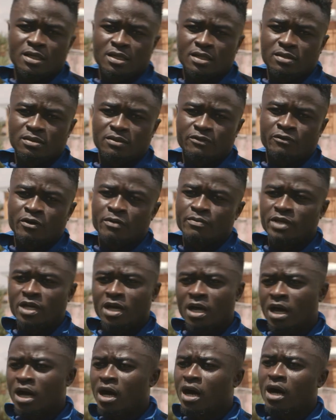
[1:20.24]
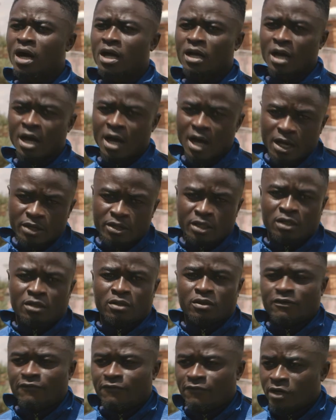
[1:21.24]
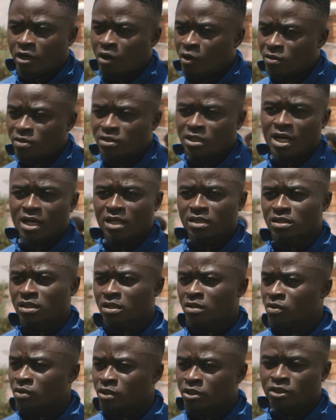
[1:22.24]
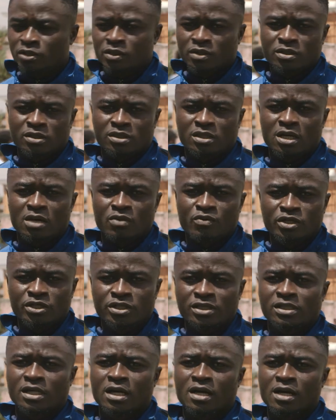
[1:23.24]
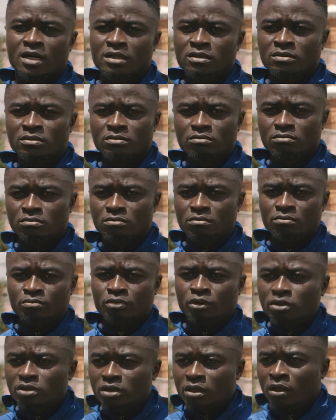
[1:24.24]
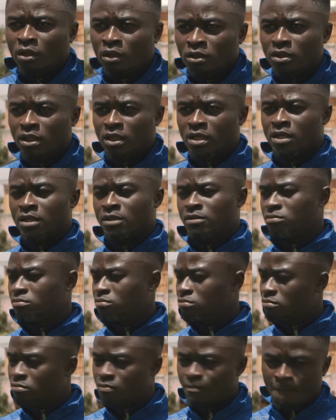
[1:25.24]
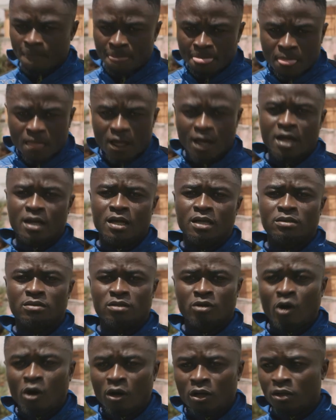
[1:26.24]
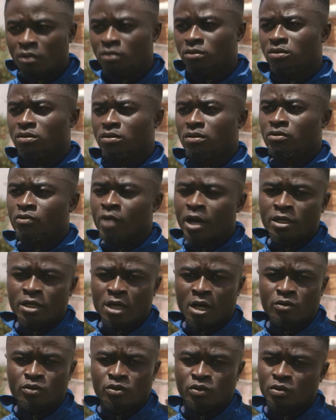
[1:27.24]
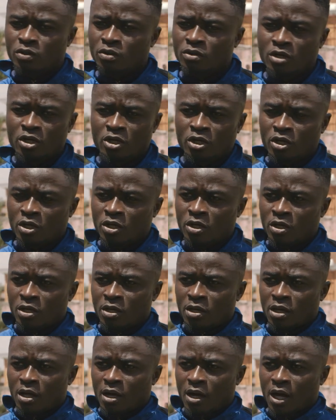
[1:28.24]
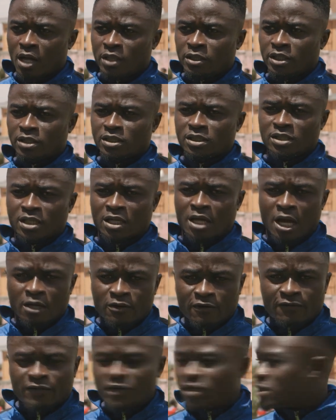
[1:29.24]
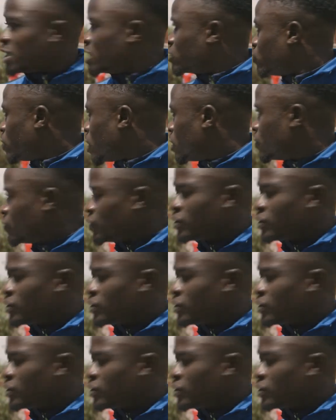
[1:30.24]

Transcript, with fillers: then from there I, had a lot of uh, contact connections which is I can boast on I can I can call on right now. So this is the kind of thing that we are